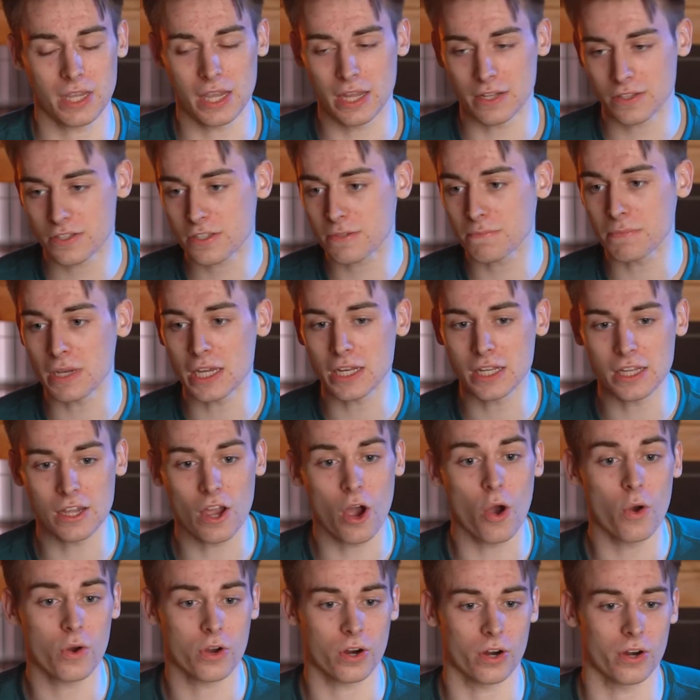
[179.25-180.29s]
It's
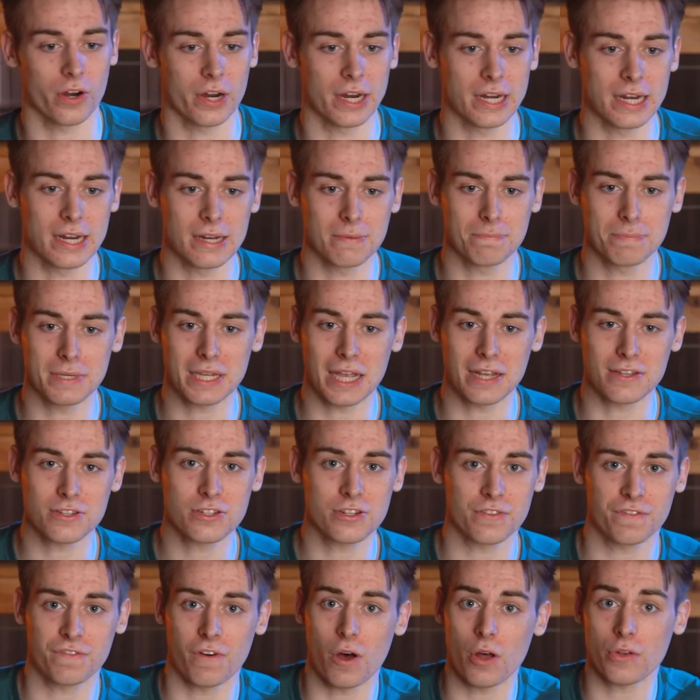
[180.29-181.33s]
mediocre, and it begins
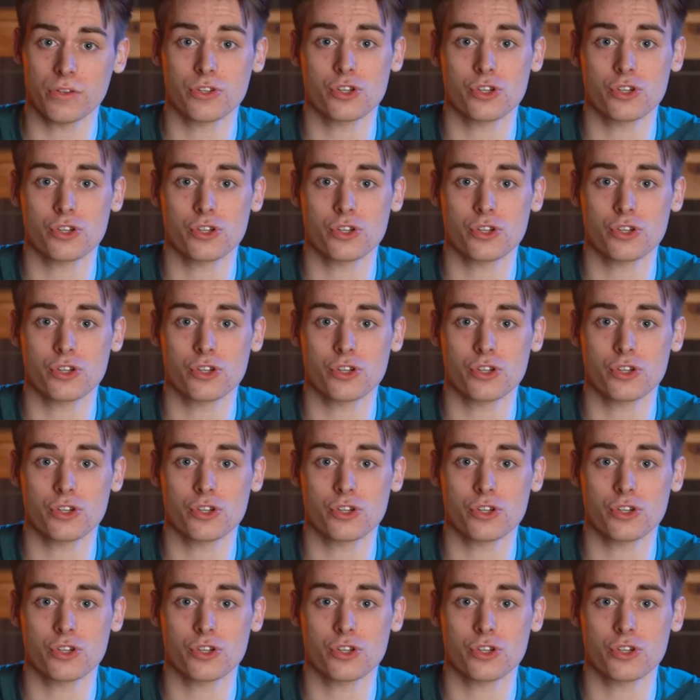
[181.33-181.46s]
to fall